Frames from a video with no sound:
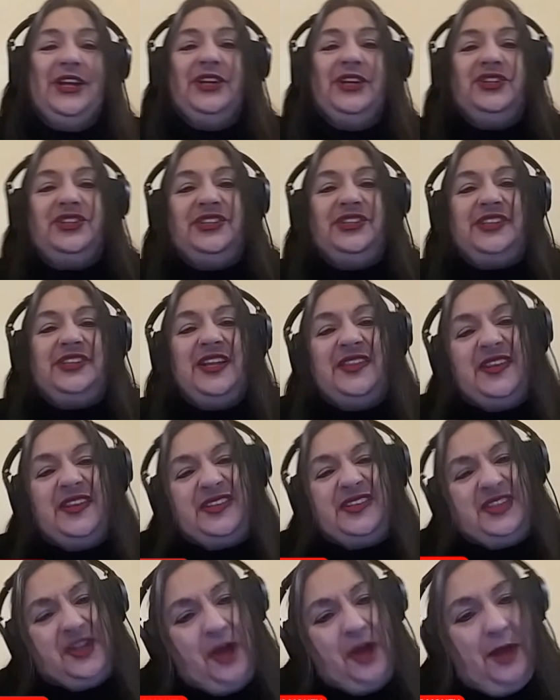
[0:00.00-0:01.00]
She did
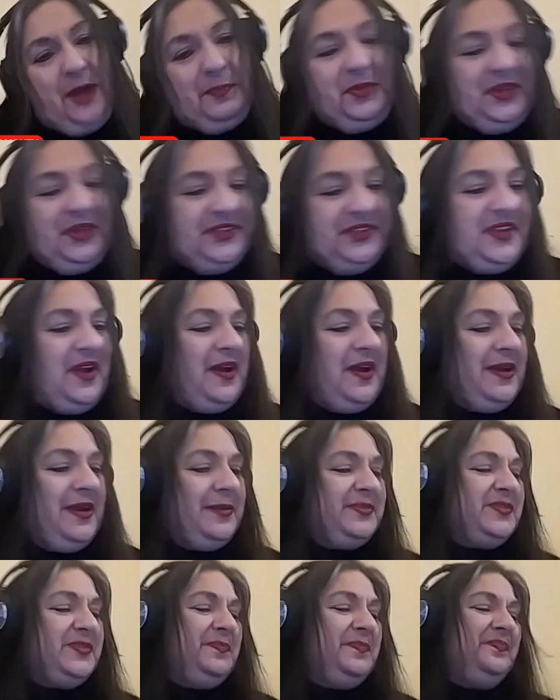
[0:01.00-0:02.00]
this a couple of
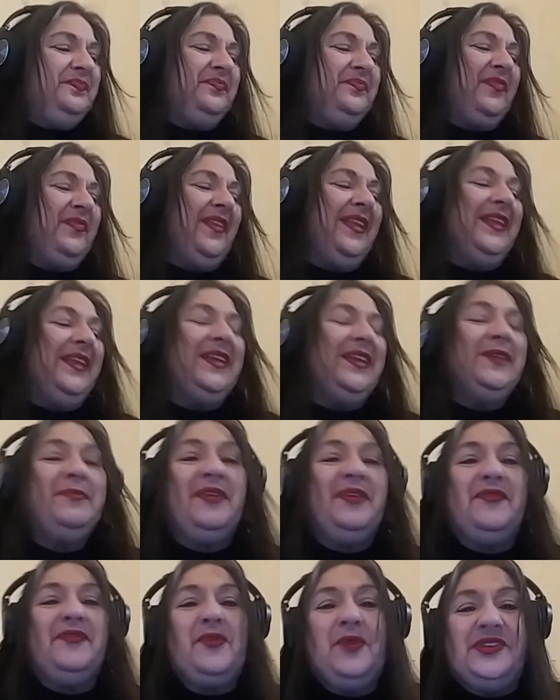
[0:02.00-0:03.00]
times.
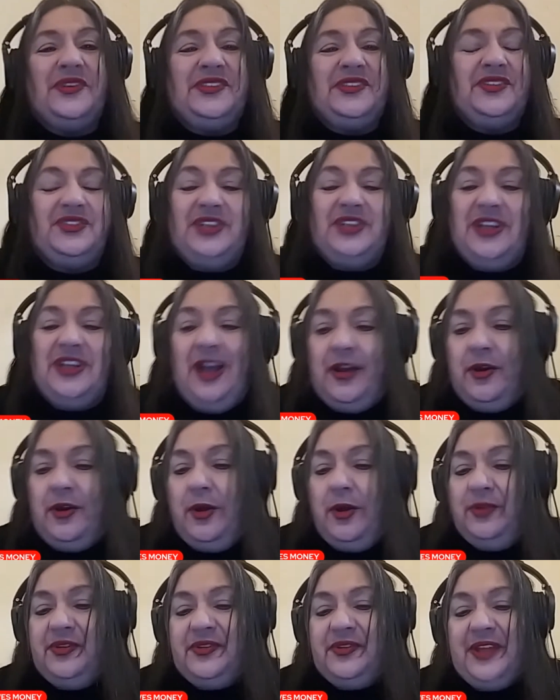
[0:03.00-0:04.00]
But of course, as she got
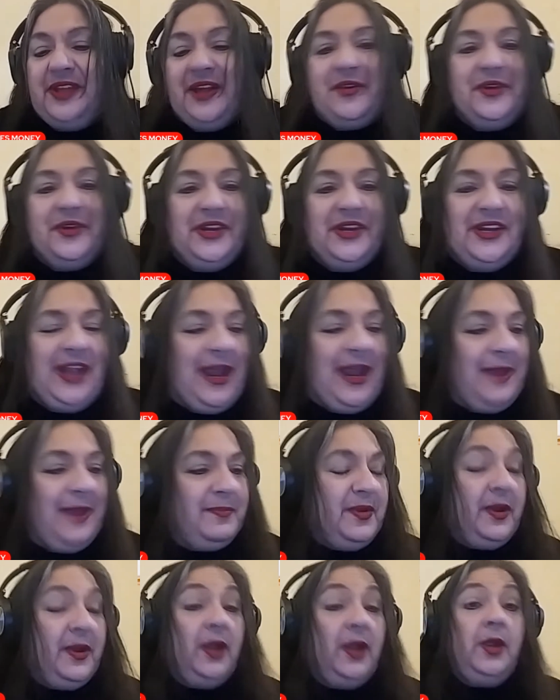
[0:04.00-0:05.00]
older, that couldn't
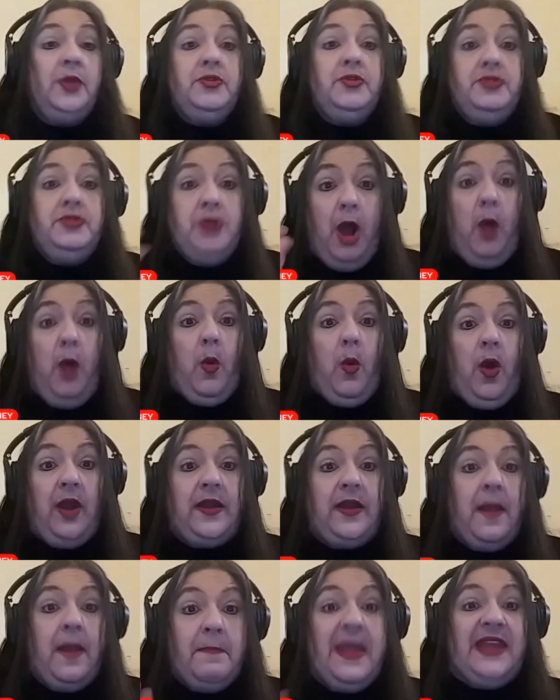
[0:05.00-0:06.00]
happen. No
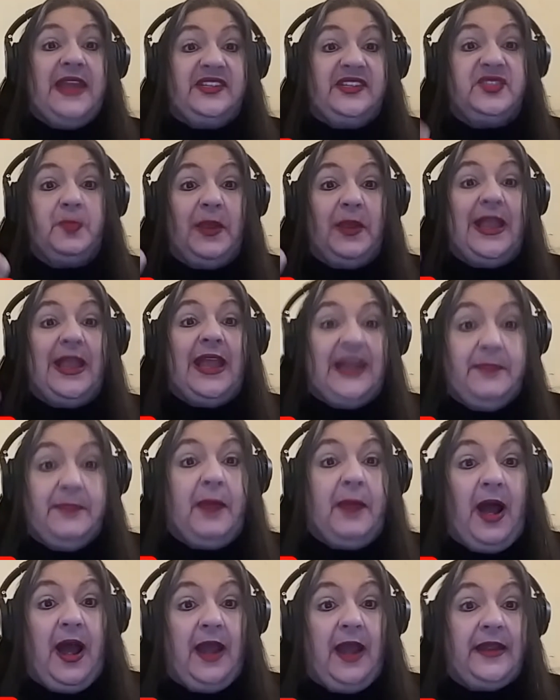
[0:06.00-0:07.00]
one made spaghetti
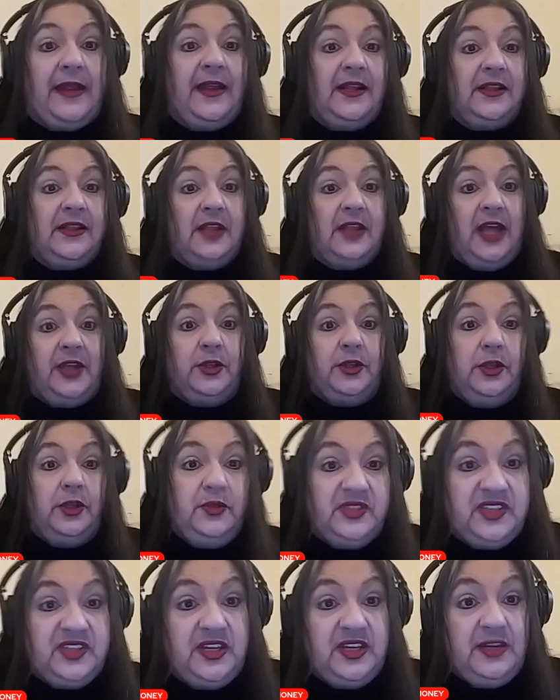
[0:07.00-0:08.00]
pie like
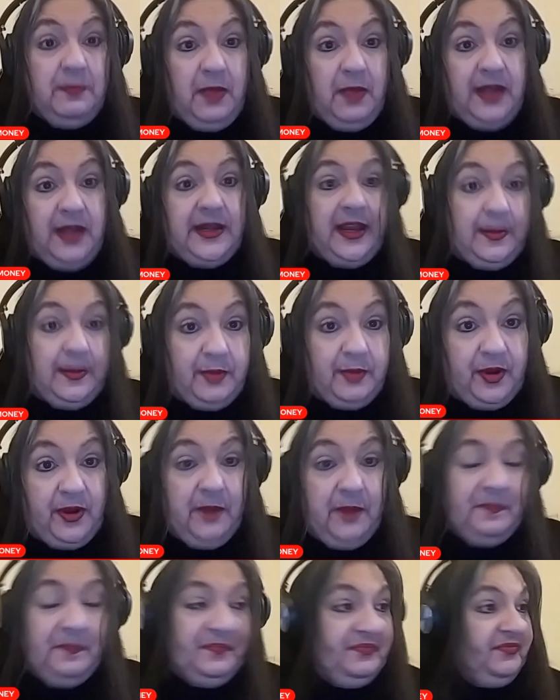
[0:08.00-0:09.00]
Lucy, my neighbor.
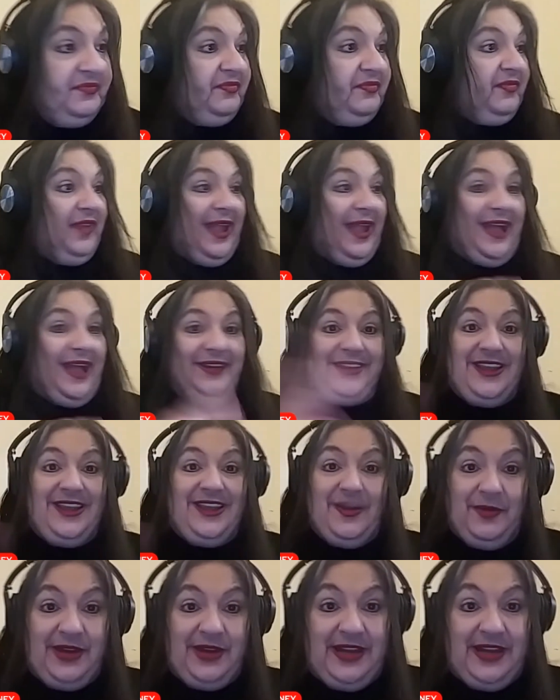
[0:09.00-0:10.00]
I don't
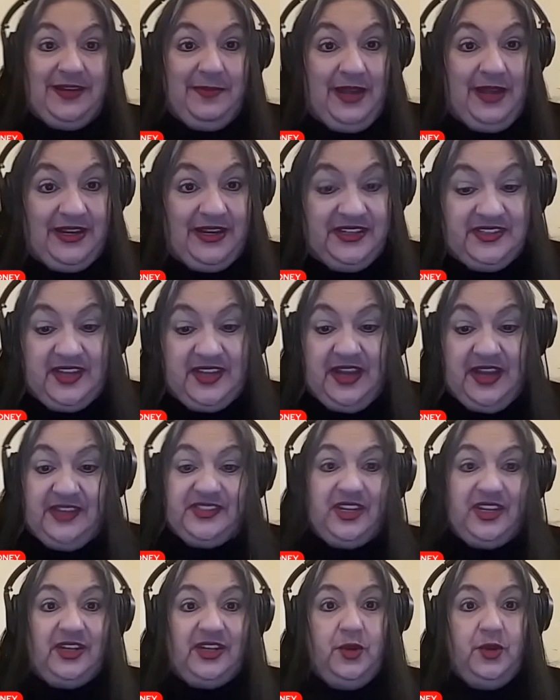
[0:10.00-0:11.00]
care what anybody
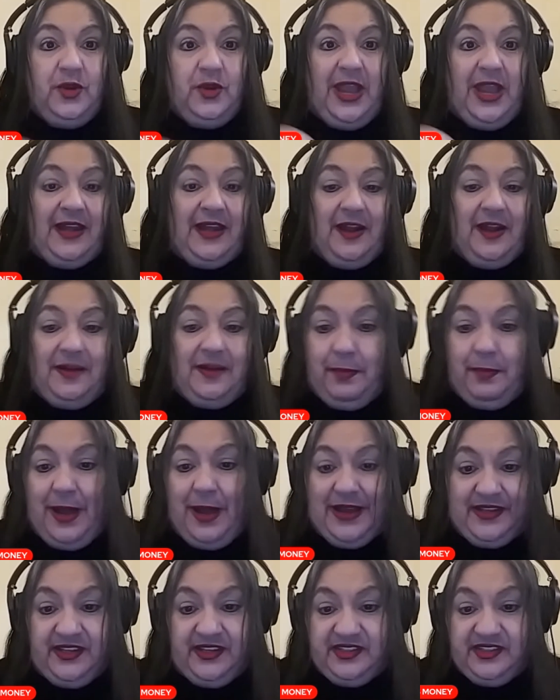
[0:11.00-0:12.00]
says, you cannot
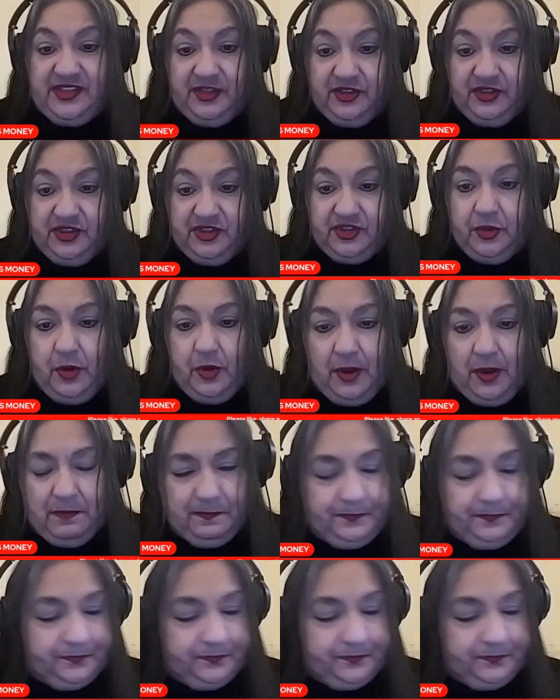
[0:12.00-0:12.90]
buy this in a store.